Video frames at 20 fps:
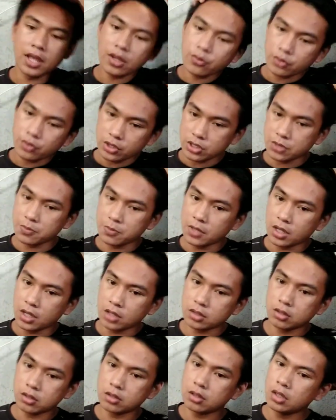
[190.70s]
language,
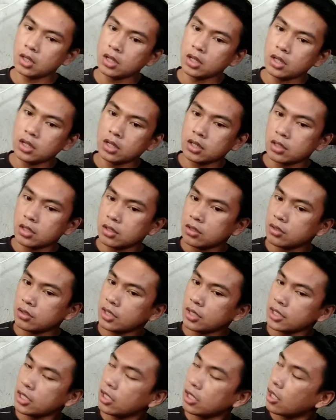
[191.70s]
but
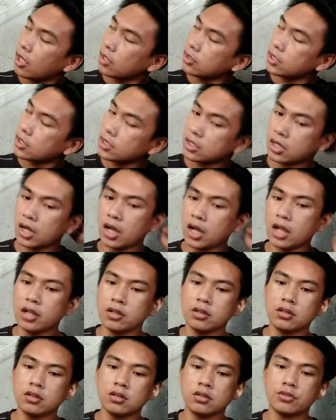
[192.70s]

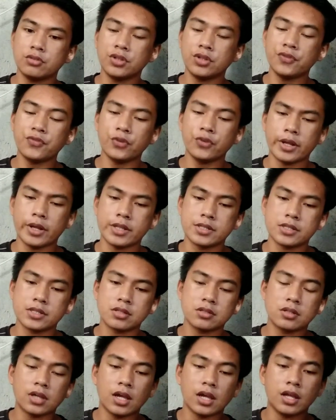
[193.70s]
dialectical difference
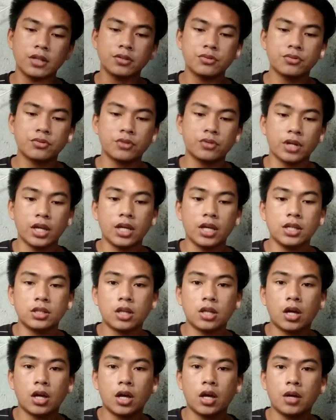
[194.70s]
can
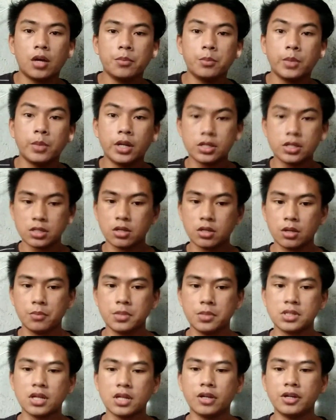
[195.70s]
create a
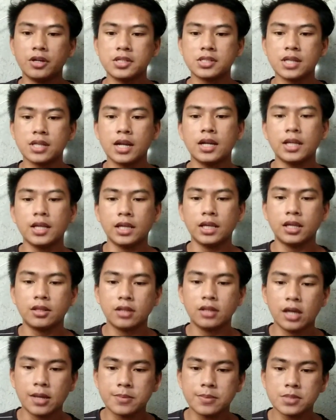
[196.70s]
misunderstanding
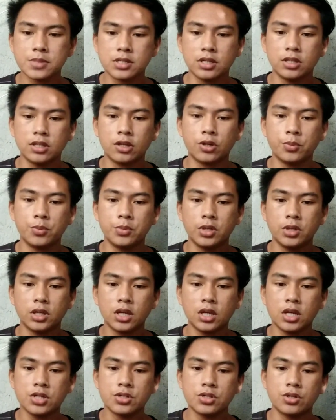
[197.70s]
and gaps in a
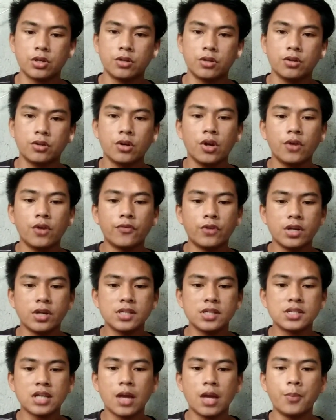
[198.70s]
communication. For
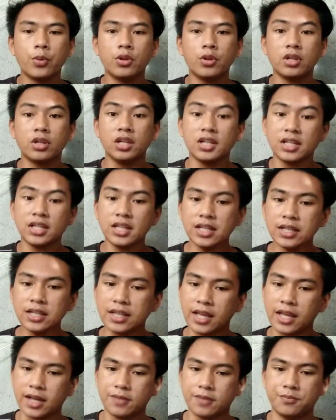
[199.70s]
example, in
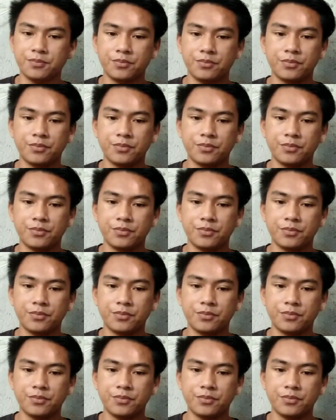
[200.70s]
India,